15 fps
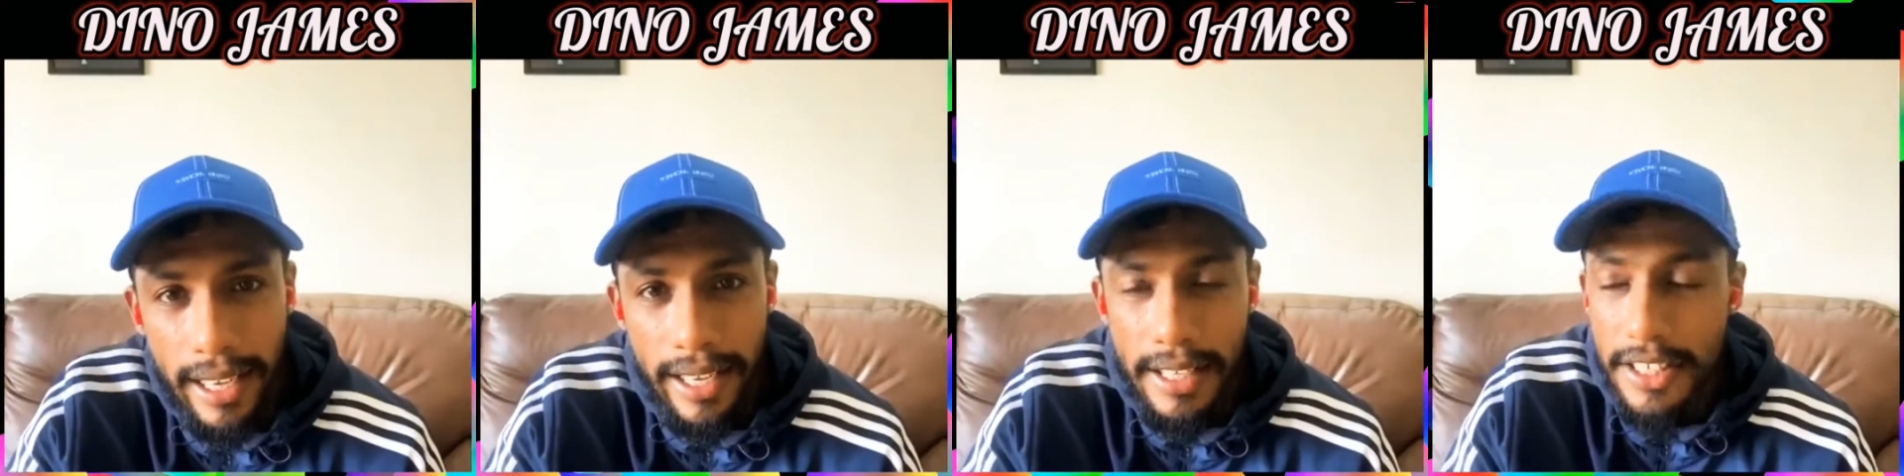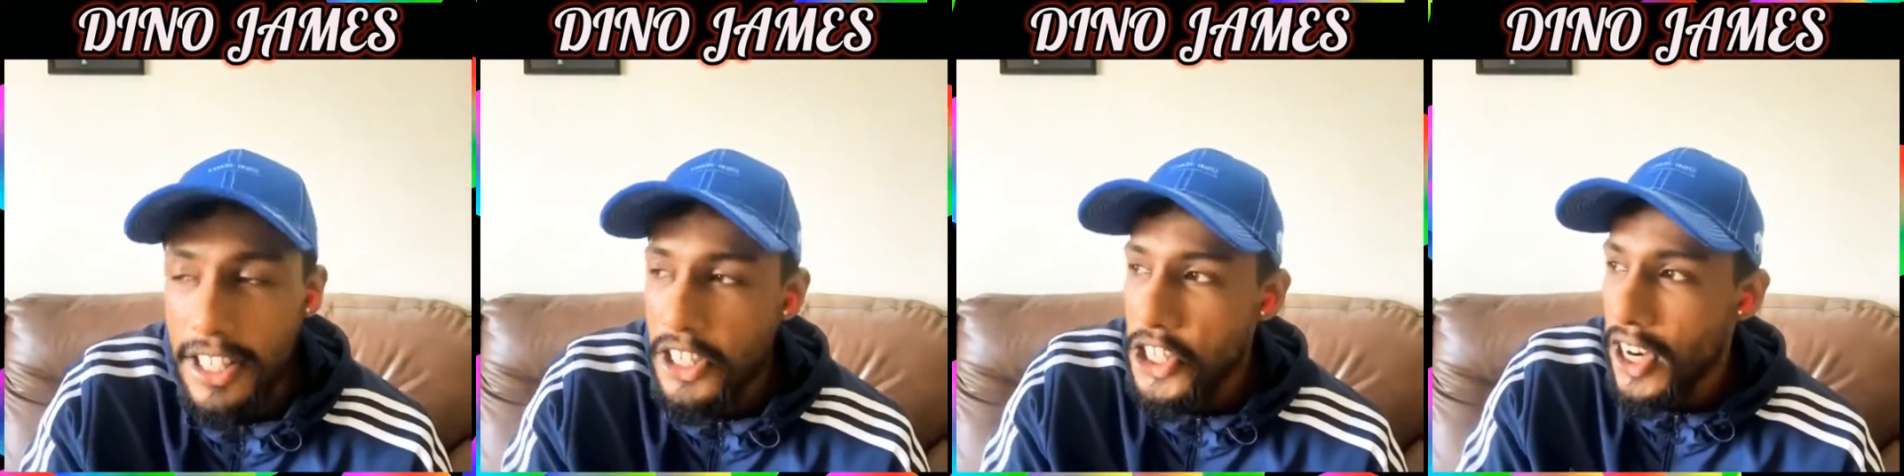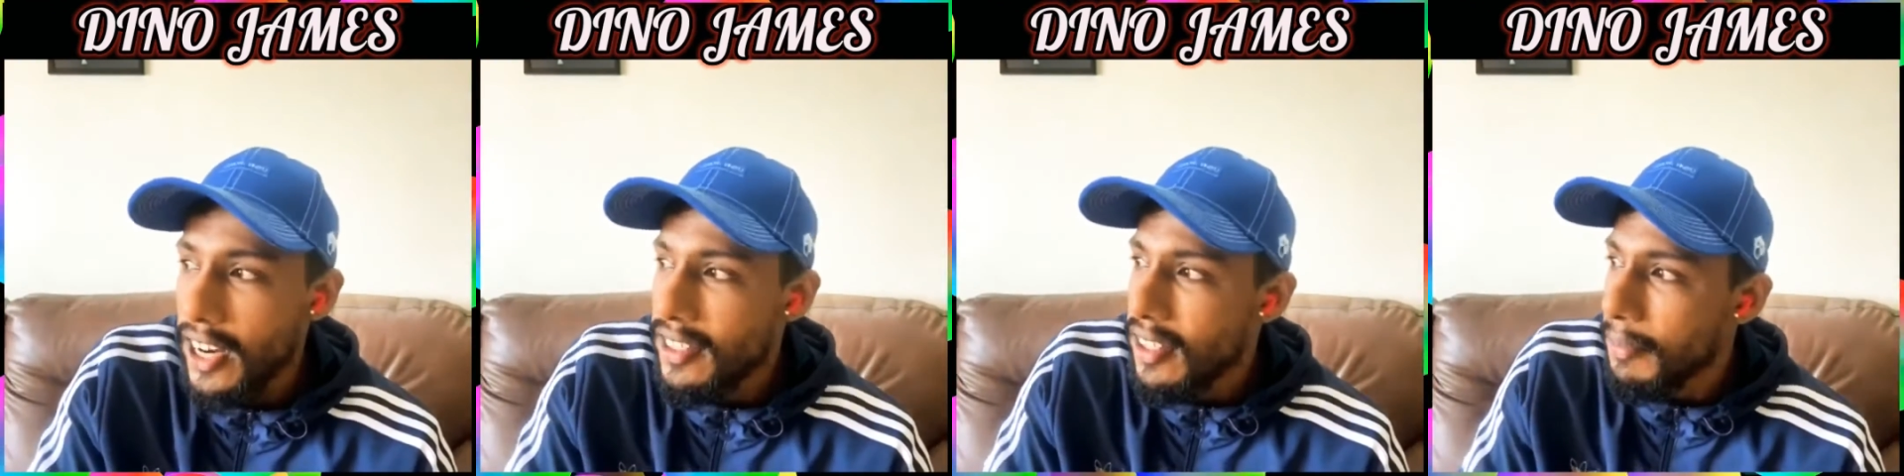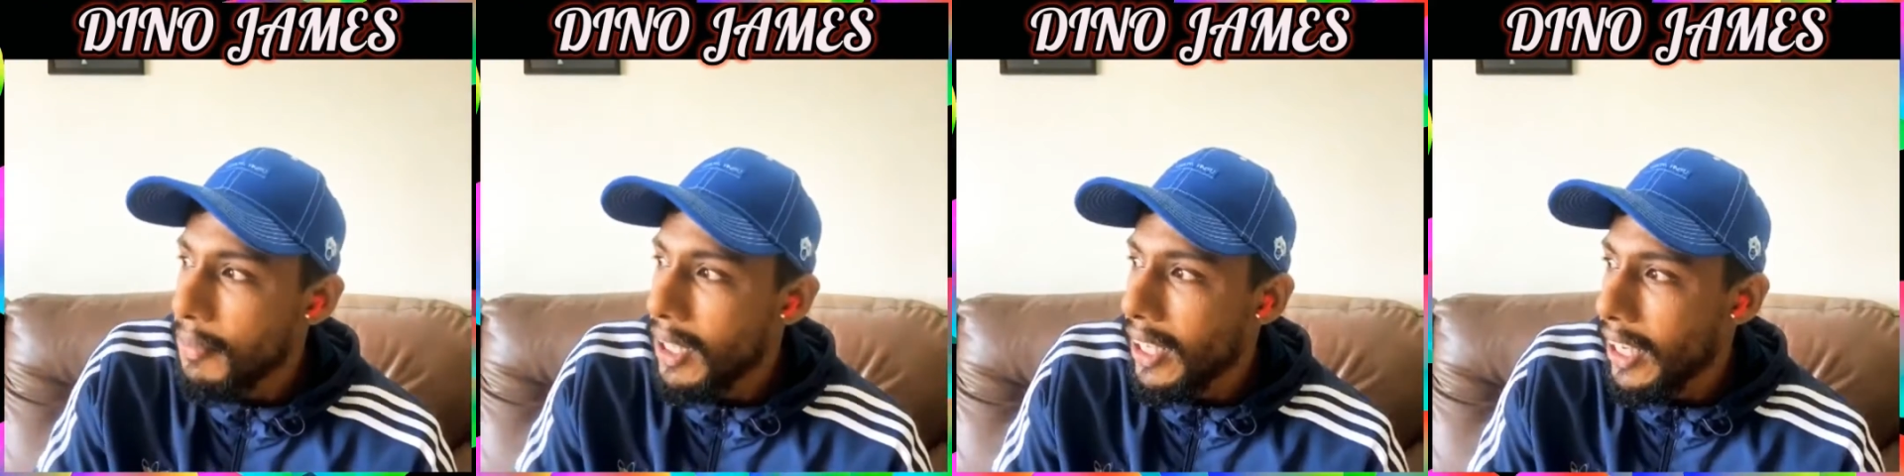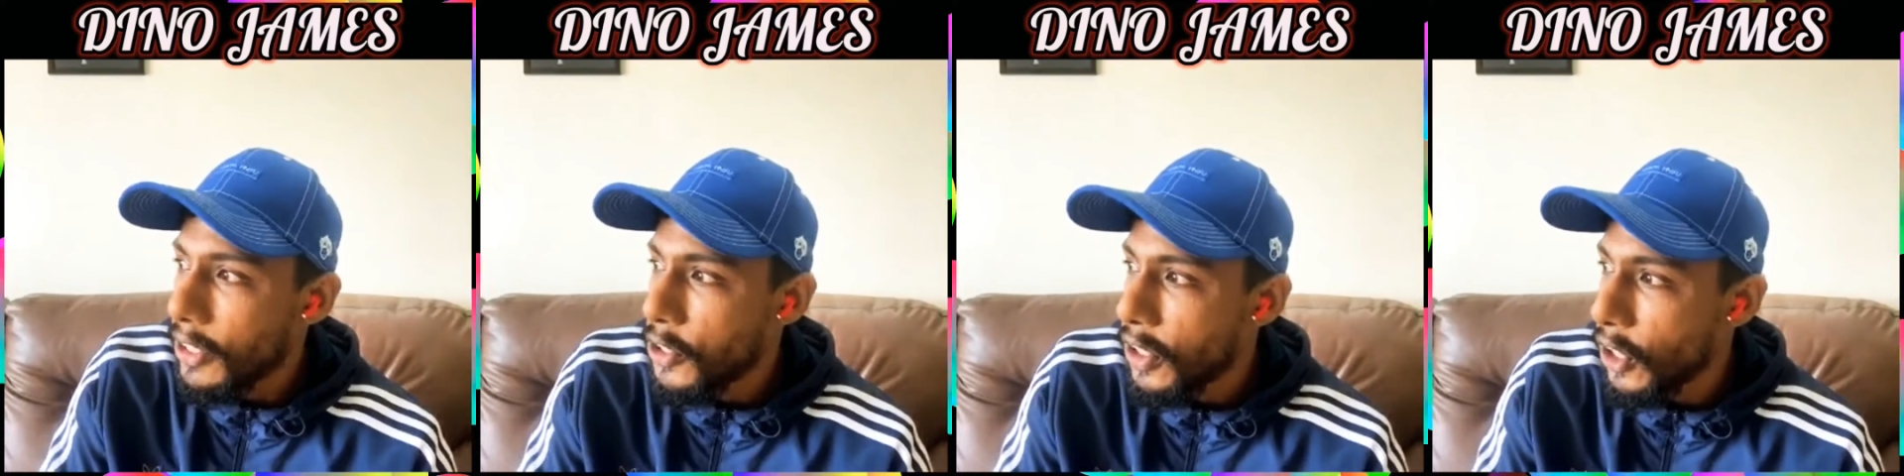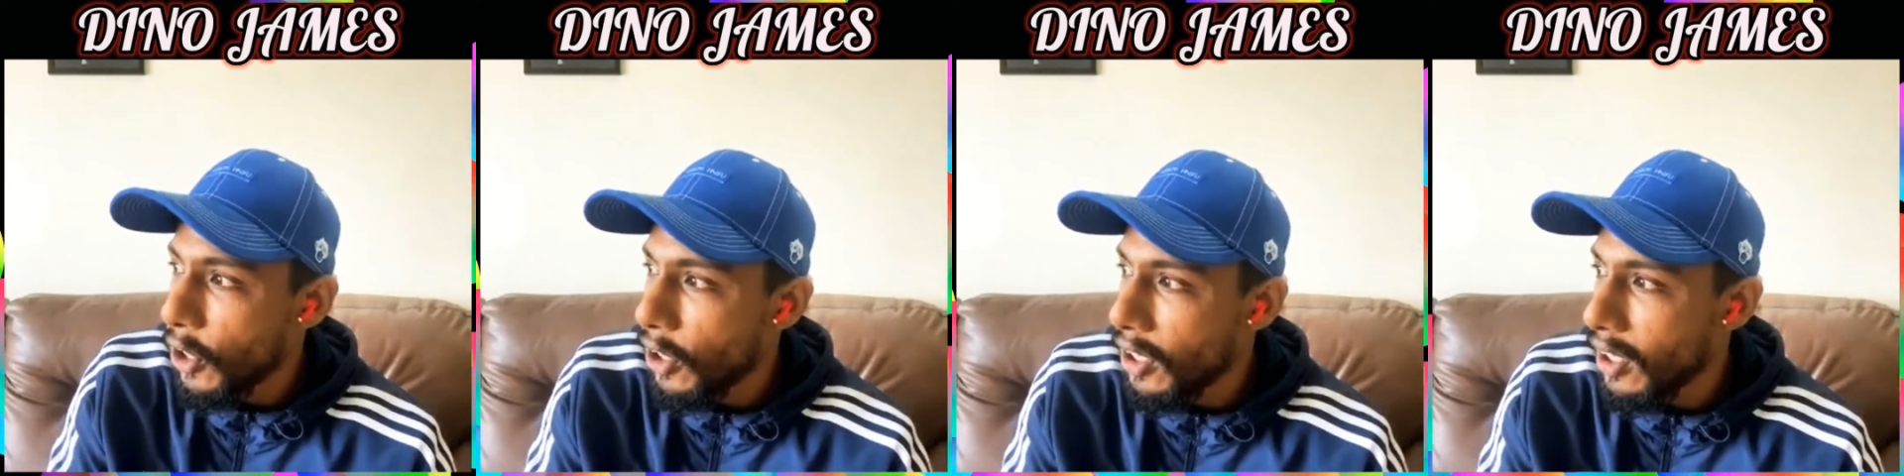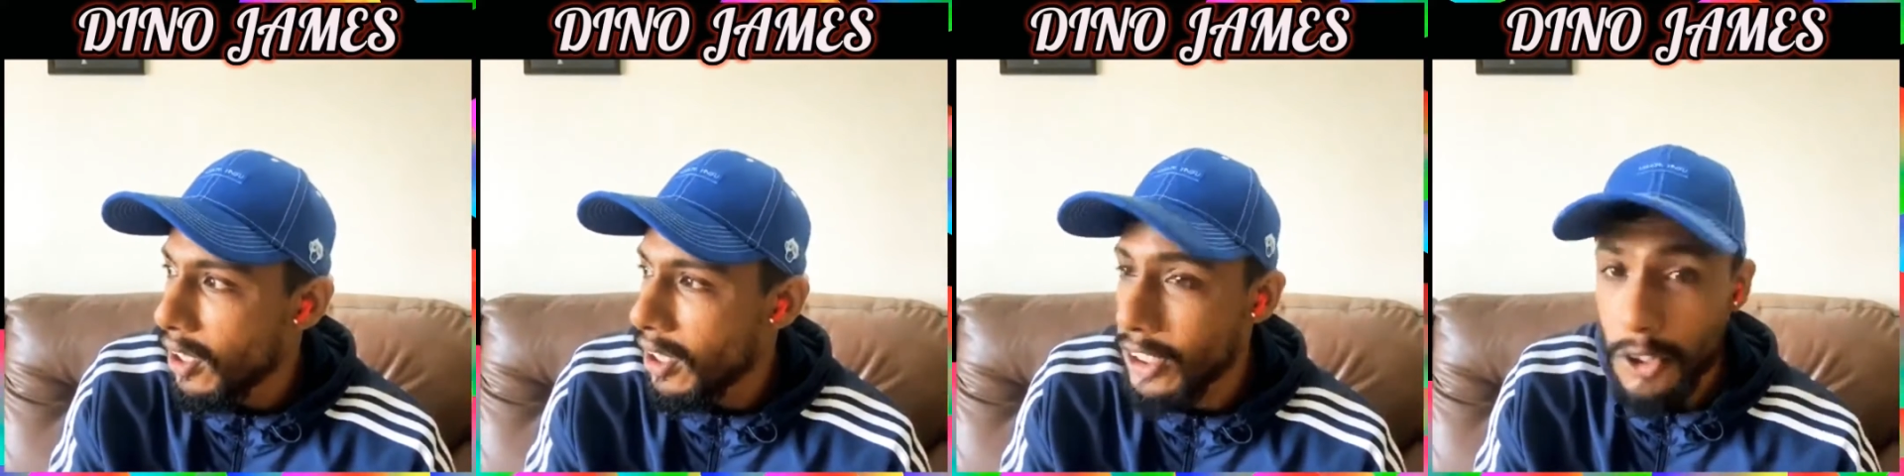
And he just shared something actually on,